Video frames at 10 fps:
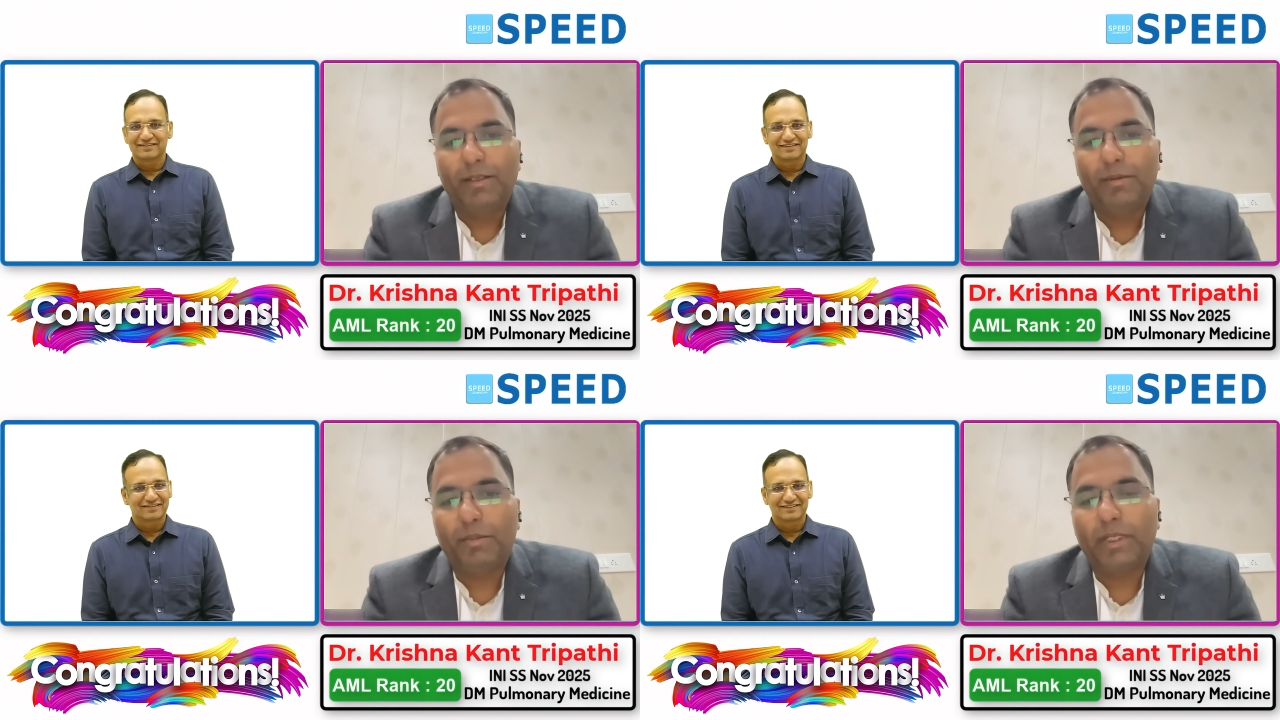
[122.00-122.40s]

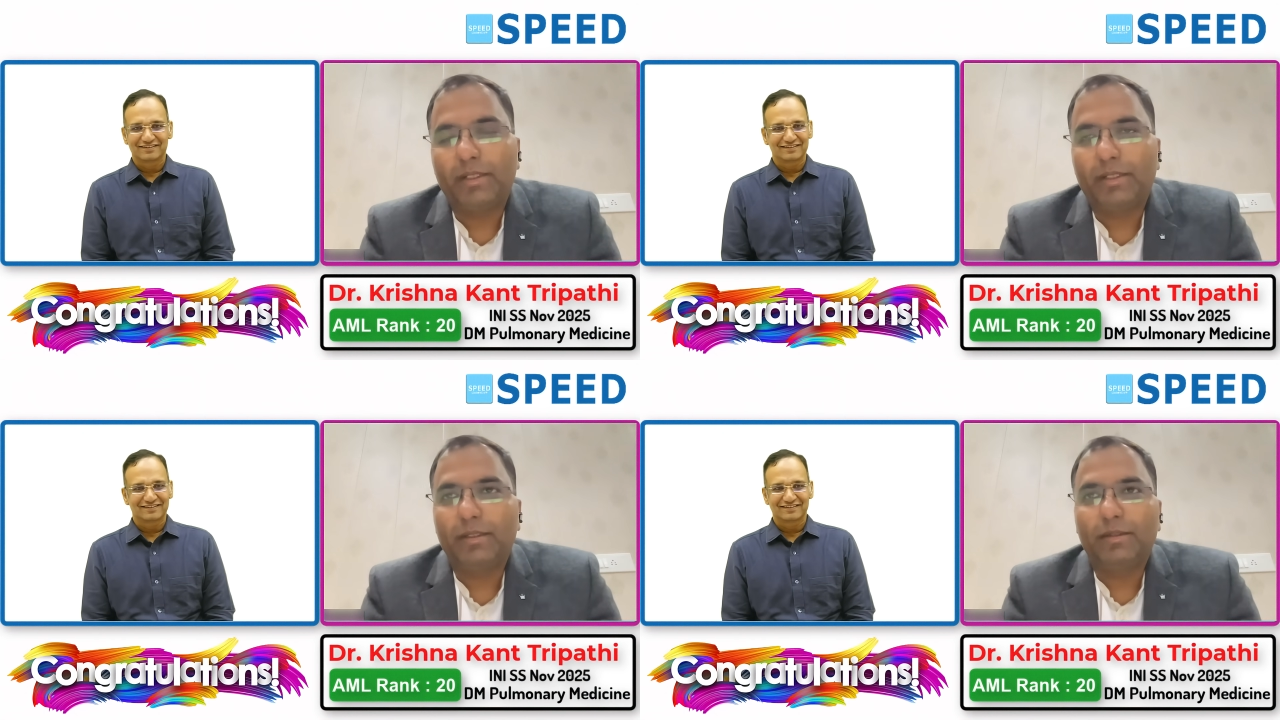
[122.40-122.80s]
Speaker 1: But
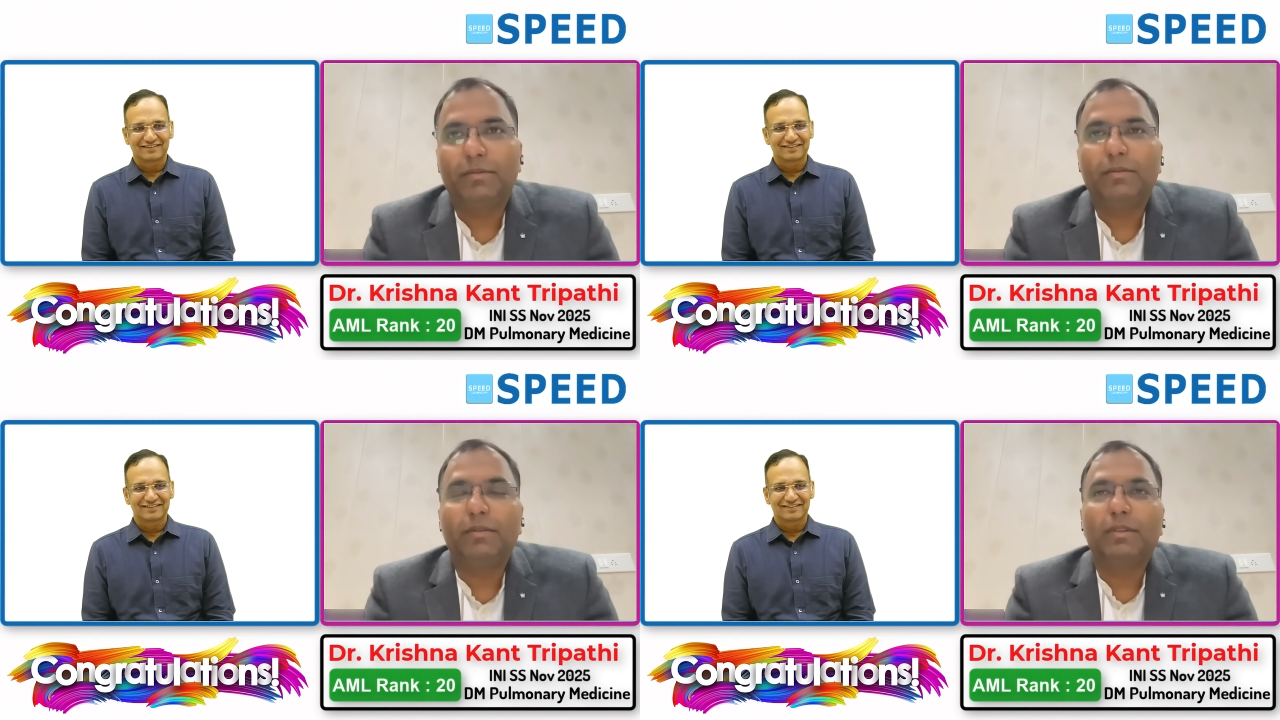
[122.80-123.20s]

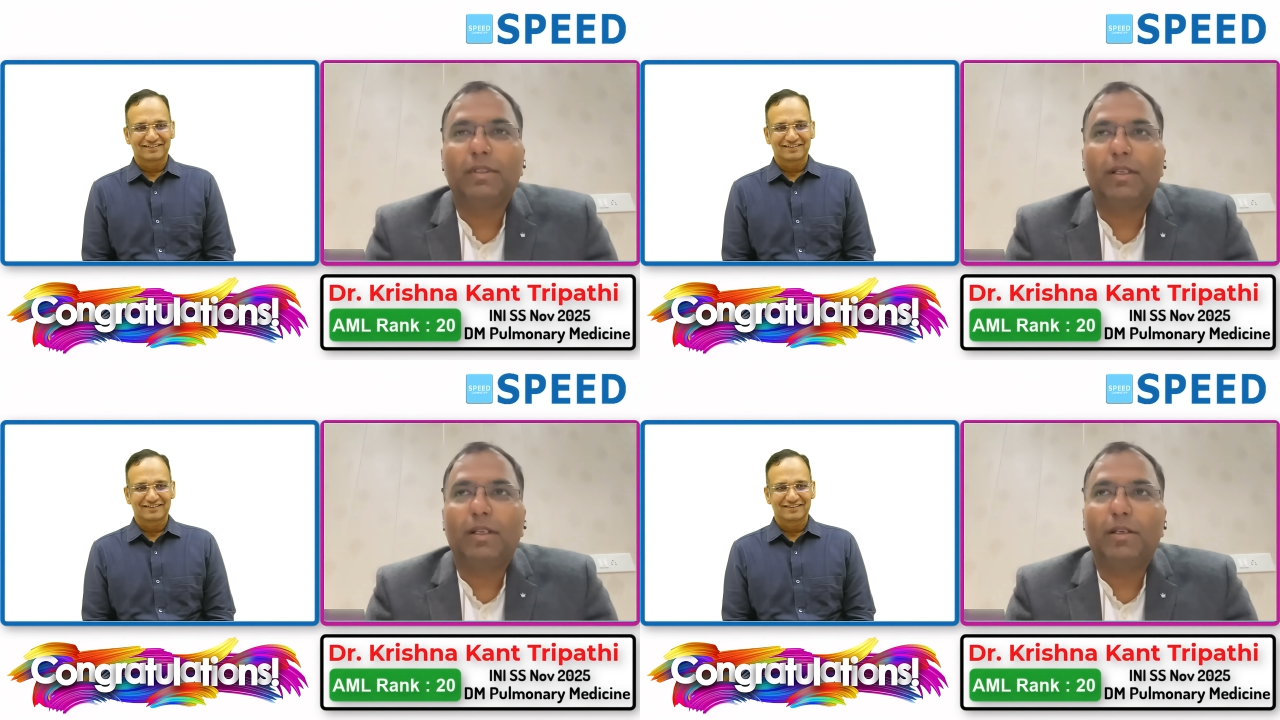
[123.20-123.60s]

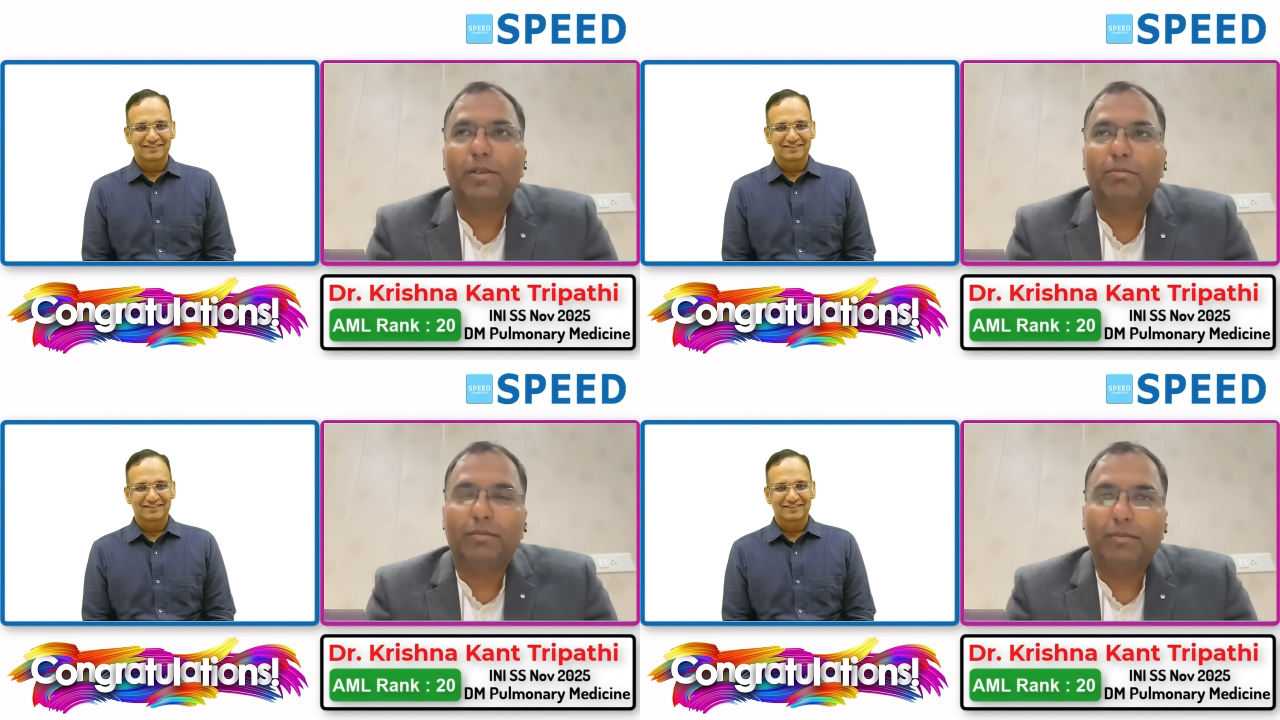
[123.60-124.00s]

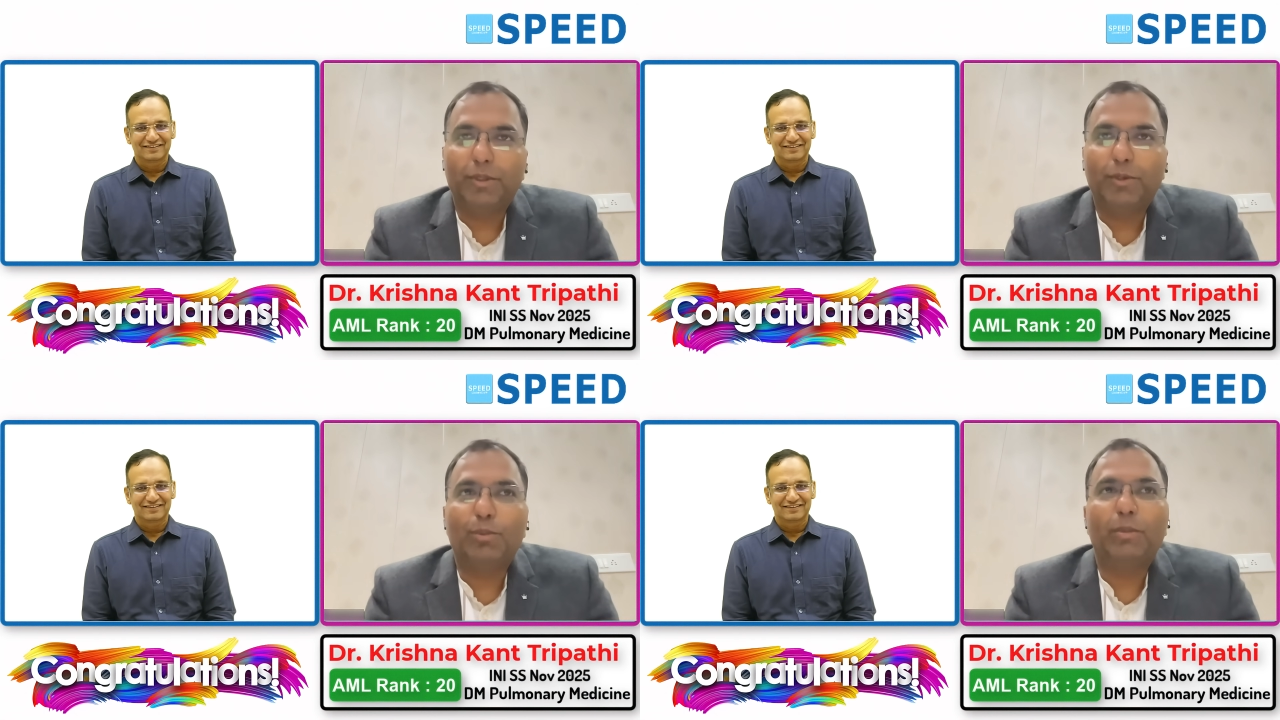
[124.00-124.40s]
due
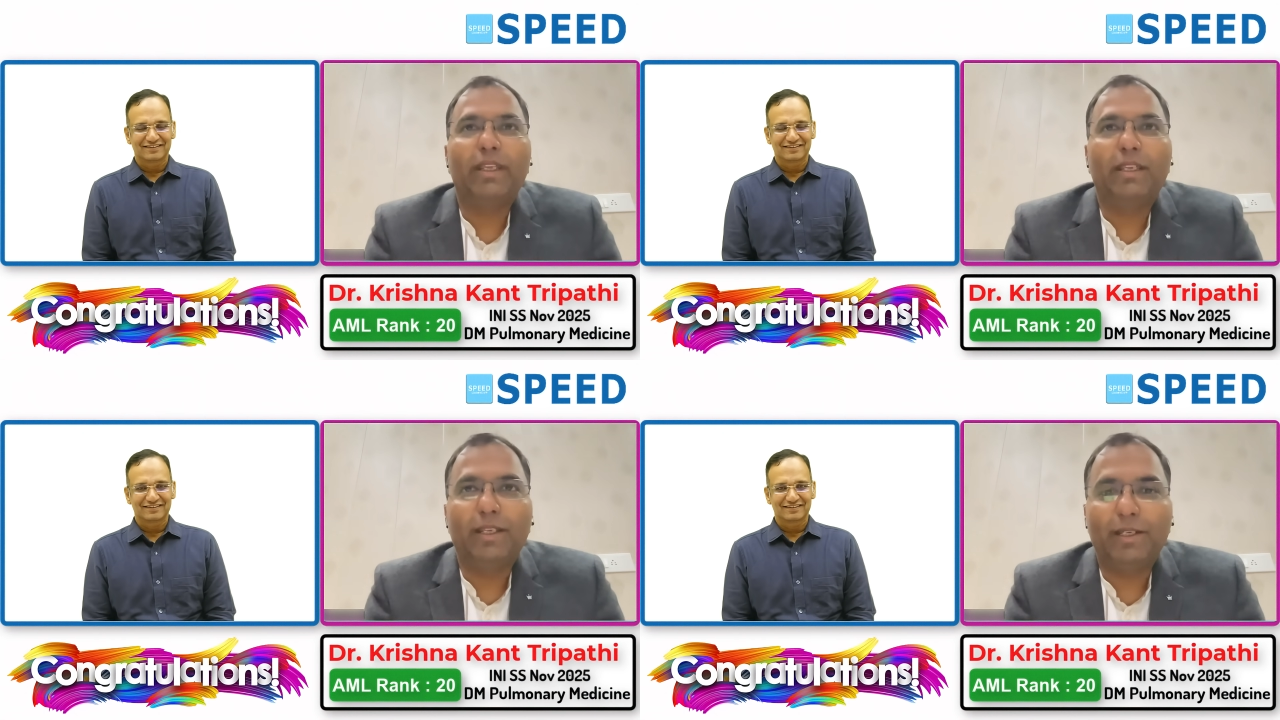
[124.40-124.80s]
to my
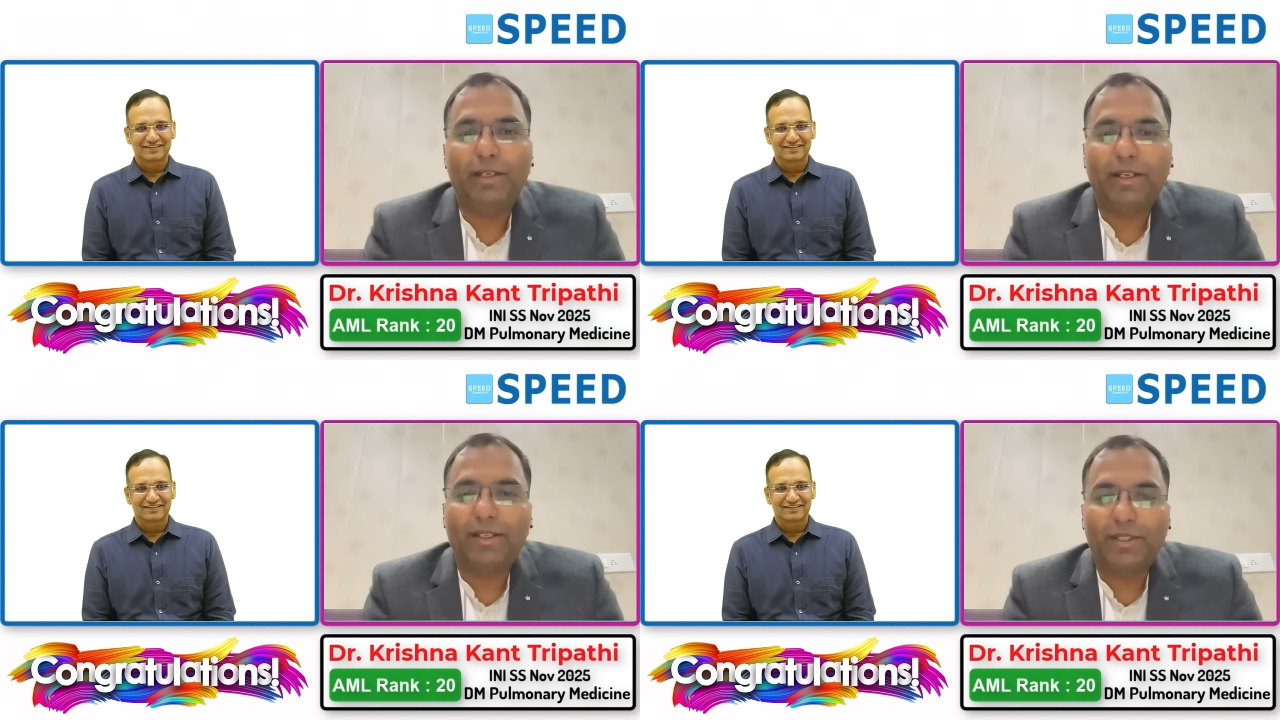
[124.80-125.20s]
keen
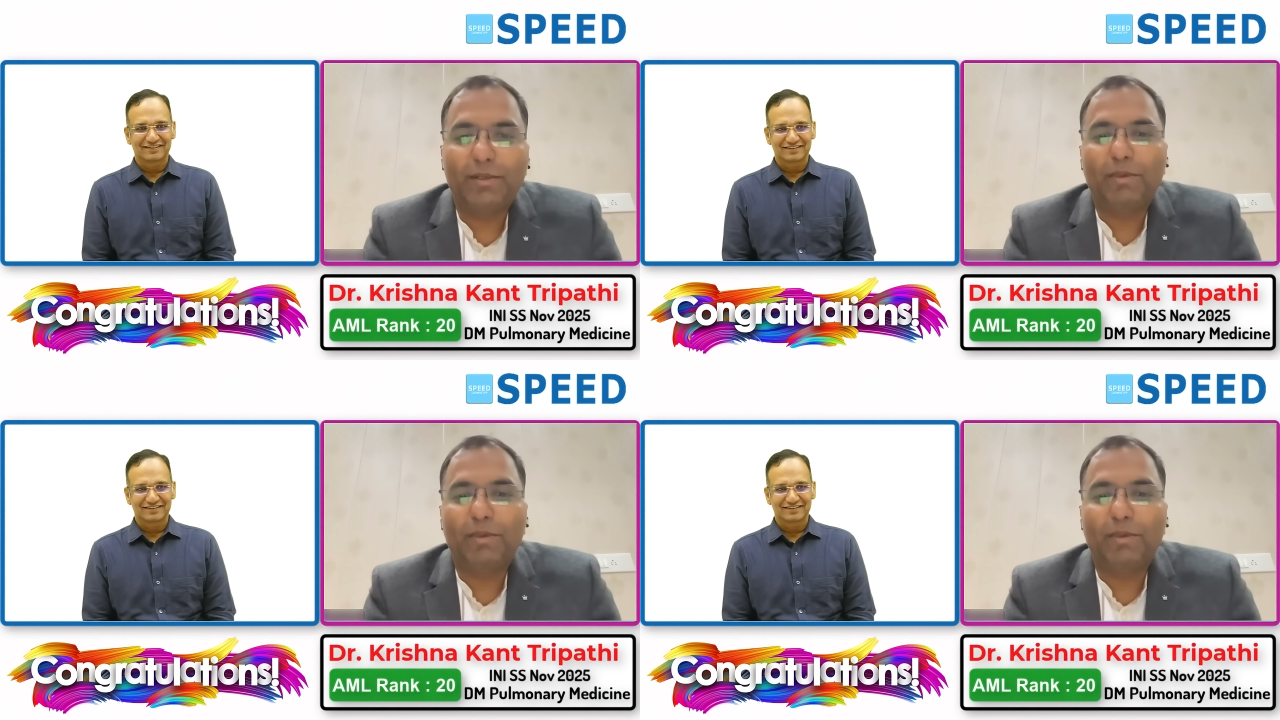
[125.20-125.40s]
interest in